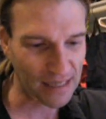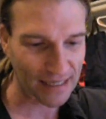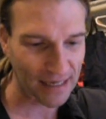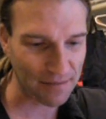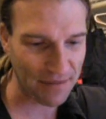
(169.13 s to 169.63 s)

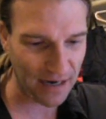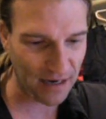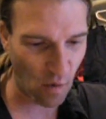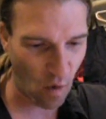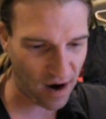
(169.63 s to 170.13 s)
The tent of
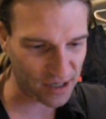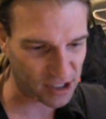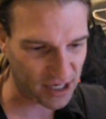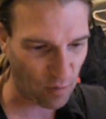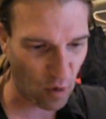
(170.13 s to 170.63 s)
meeting, and
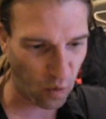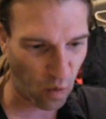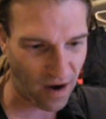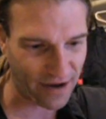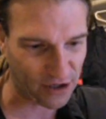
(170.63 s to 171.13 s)
wash them with
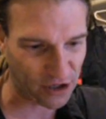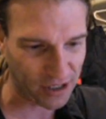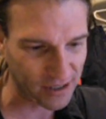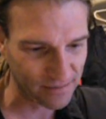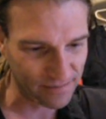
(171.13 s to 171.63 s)

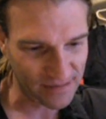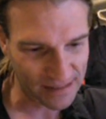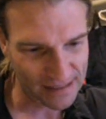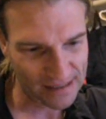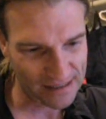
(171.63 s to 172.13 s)
water.
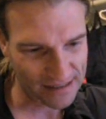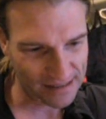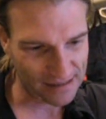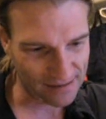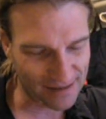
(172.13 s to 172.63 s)

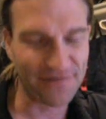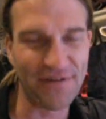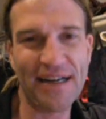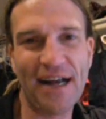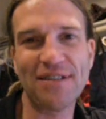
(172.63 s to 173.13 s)
What the
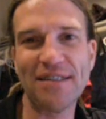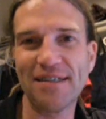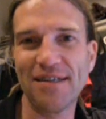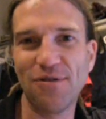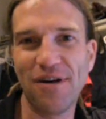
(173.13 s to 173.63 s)
fuck else
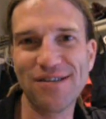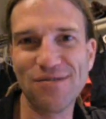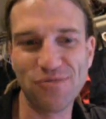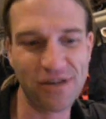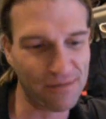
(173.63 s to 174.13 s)
is it gonna wash
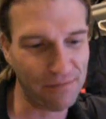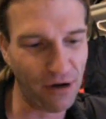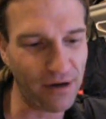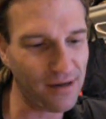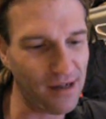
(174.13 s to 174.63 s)
them with?
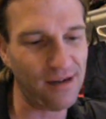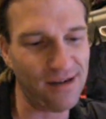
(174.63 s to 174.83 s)
Milk?